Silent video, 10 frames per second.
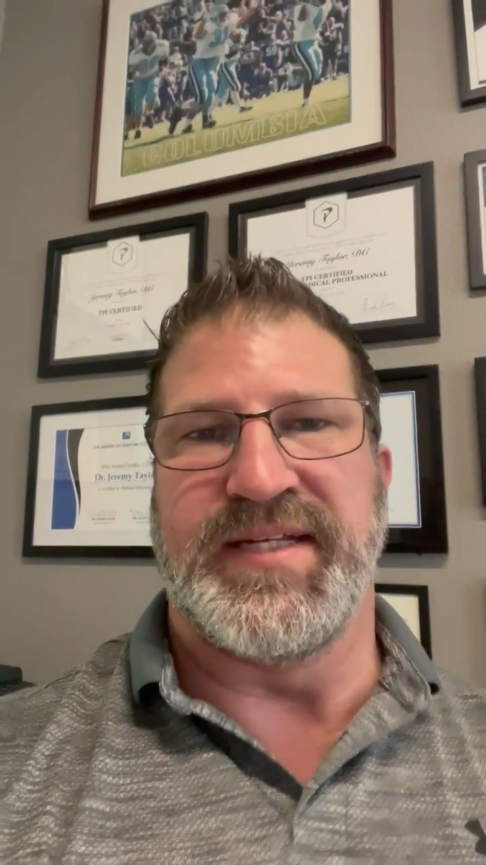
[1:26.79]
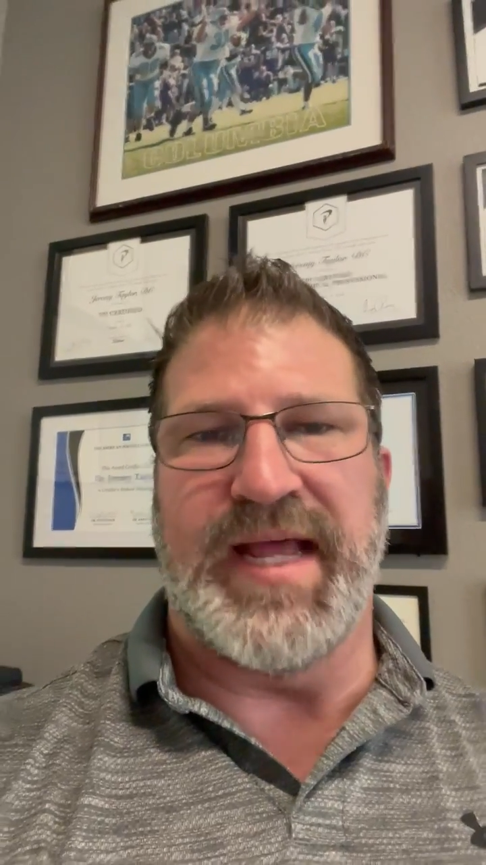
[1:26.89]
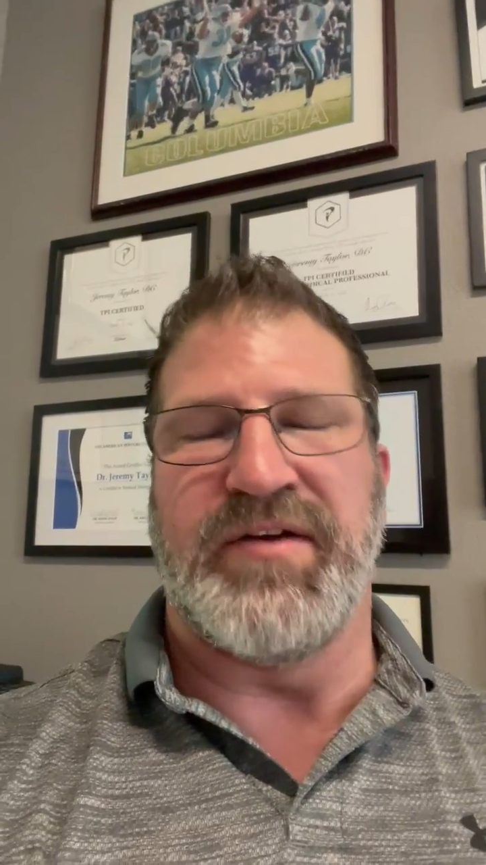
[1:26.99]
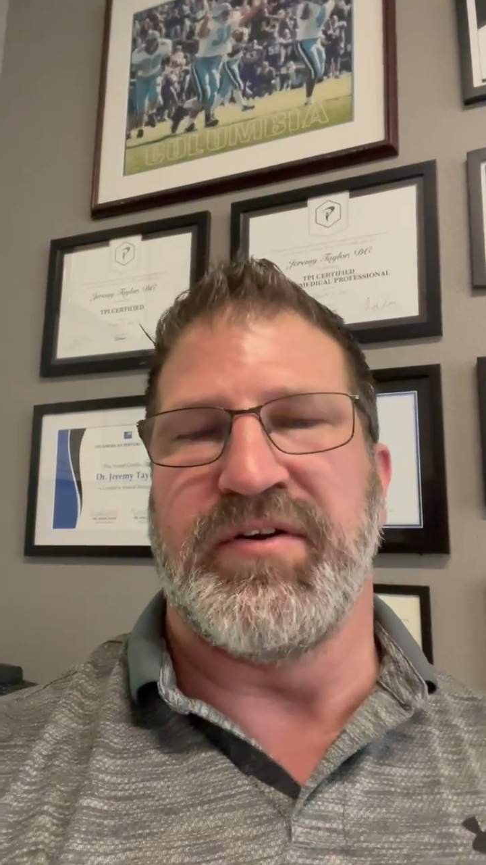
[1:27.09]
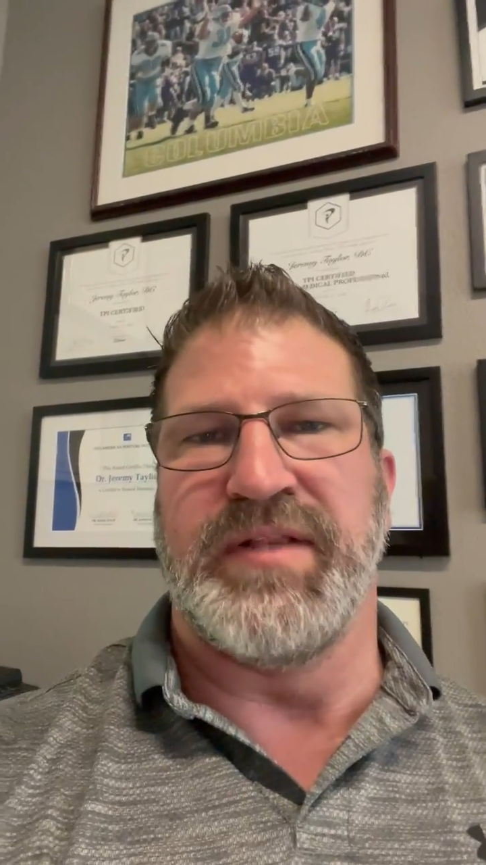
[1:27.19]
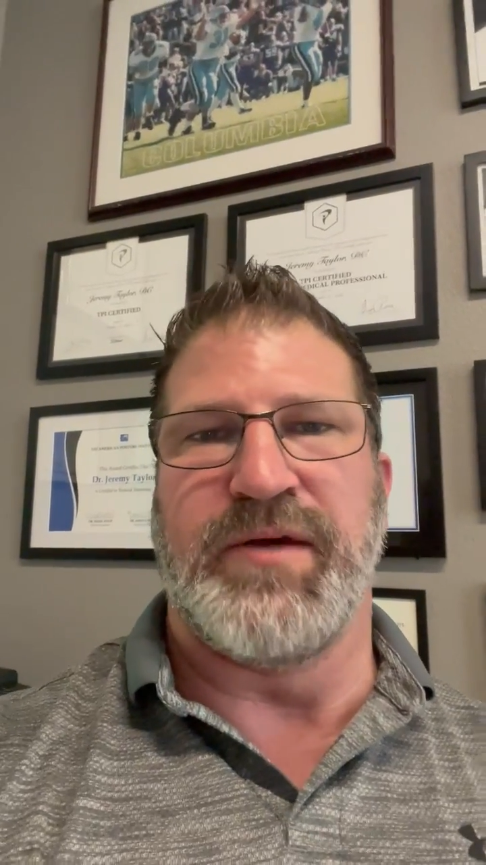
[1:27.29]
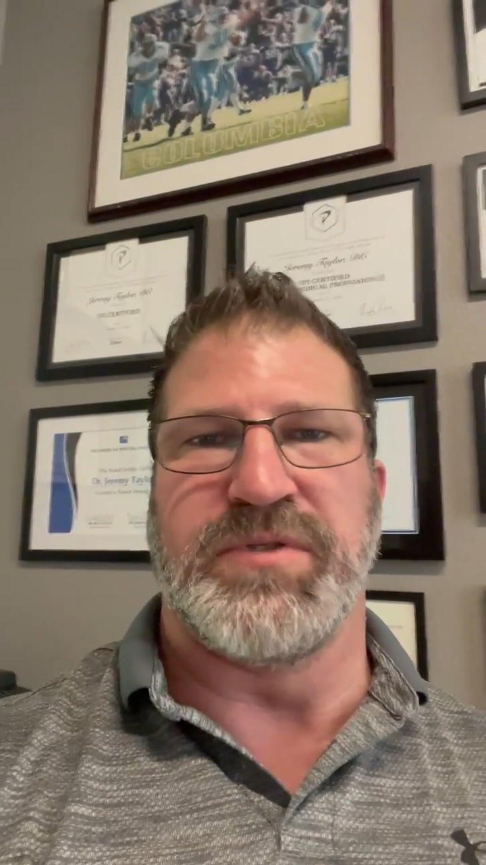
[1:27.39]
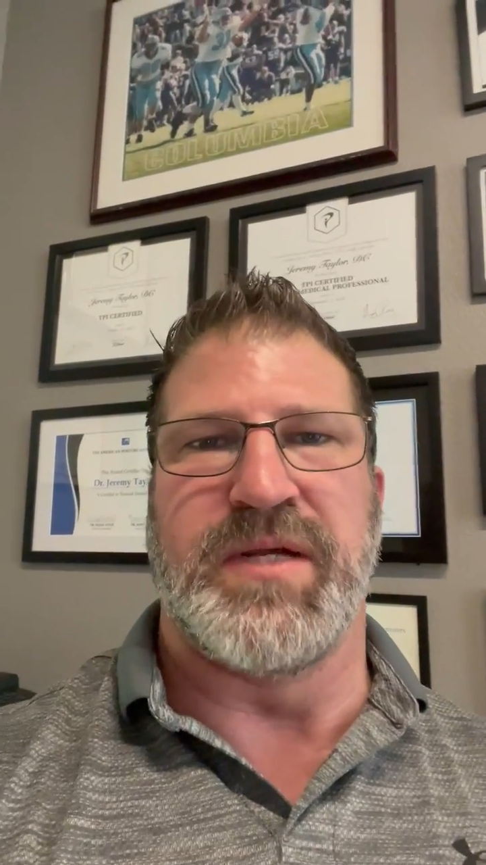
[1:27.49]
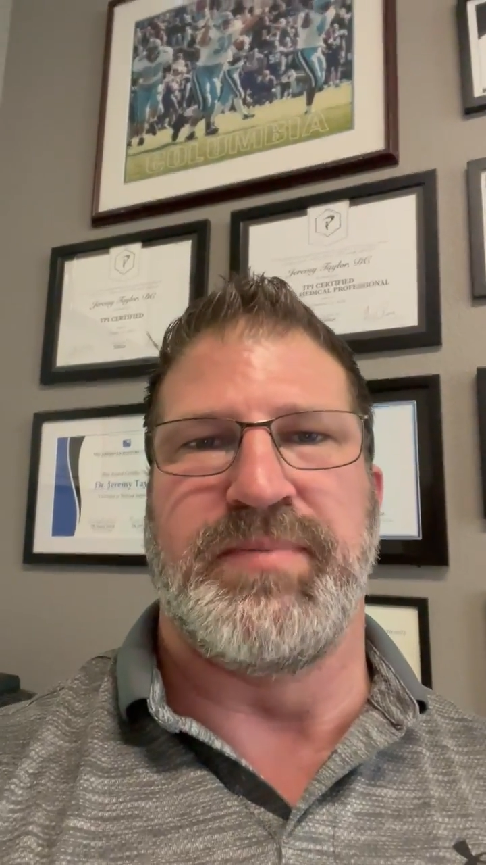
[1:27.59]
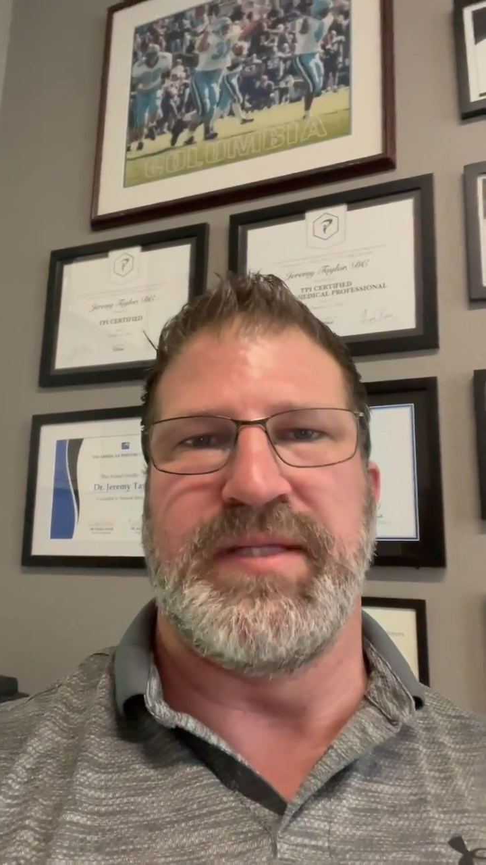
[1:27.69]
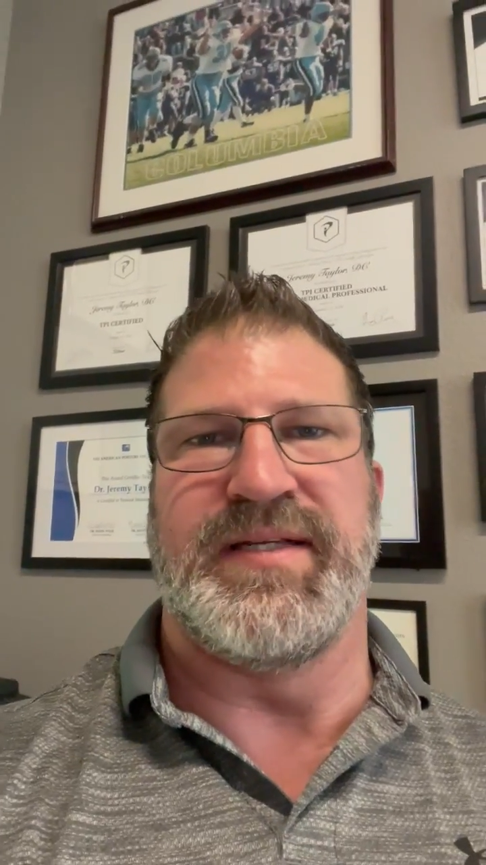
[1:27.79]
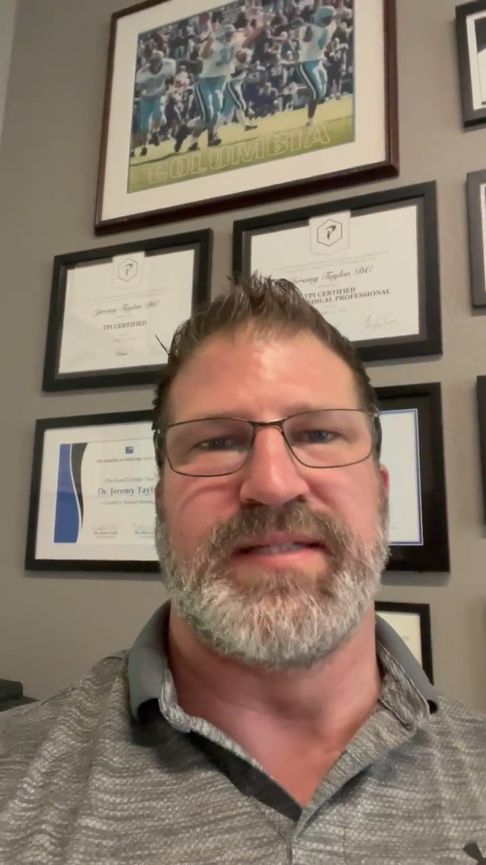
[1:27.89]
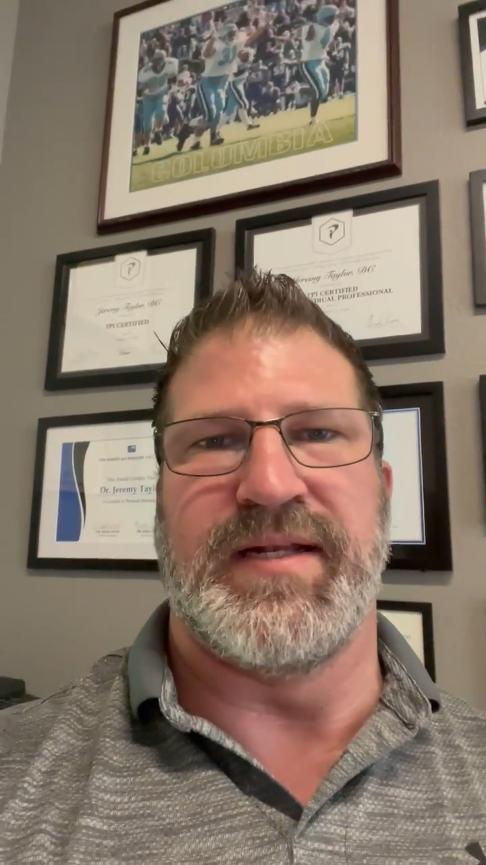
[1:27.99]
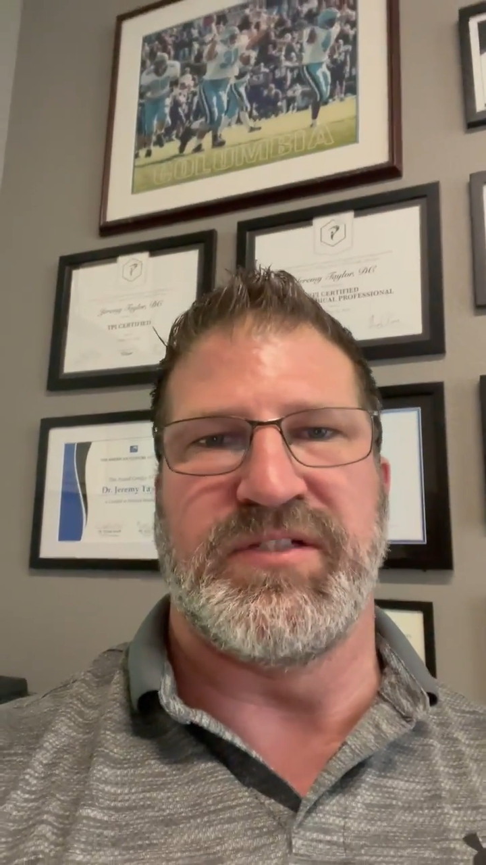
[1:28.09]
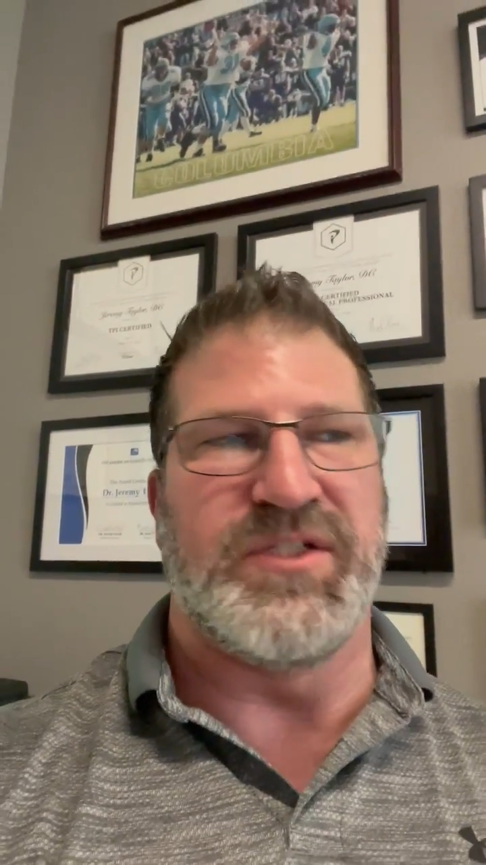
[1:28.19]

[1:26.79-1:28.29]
down and her leg was completely extended.